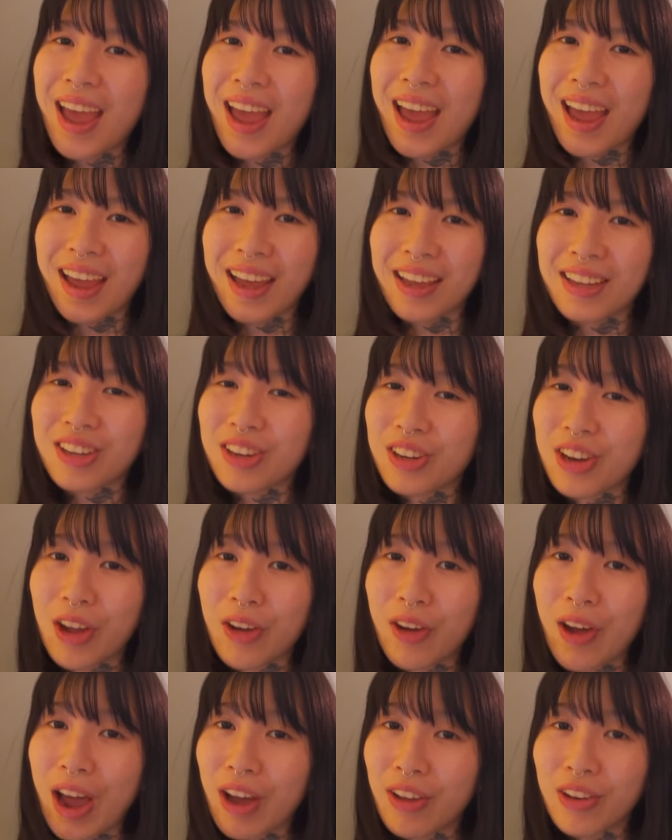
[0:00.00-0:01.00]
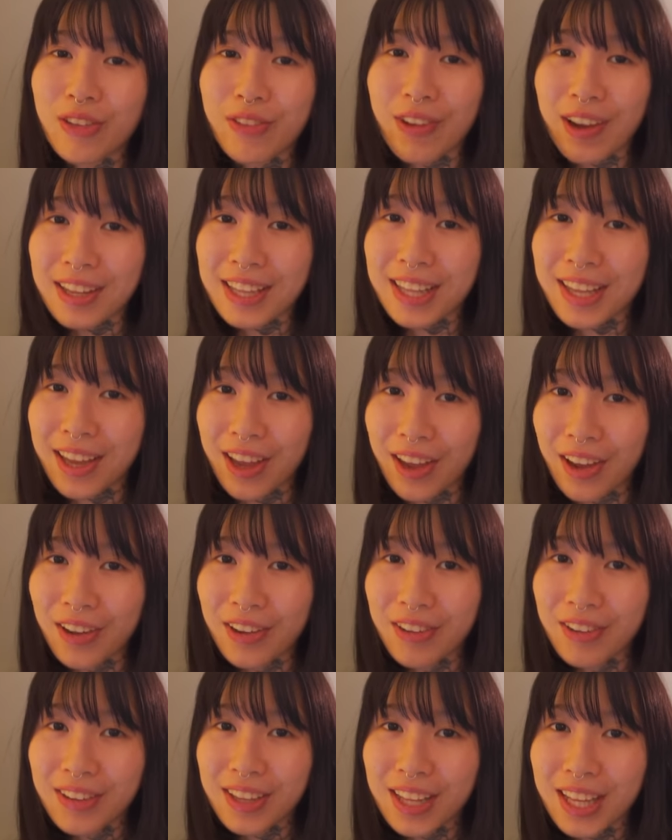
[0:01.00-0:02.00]
and you know how the rest
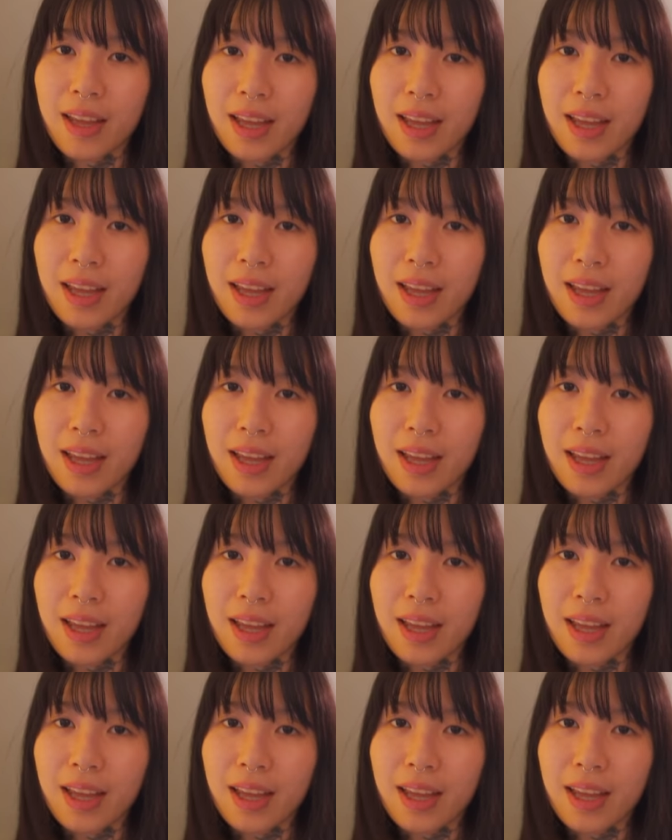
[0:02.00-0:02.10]
goes.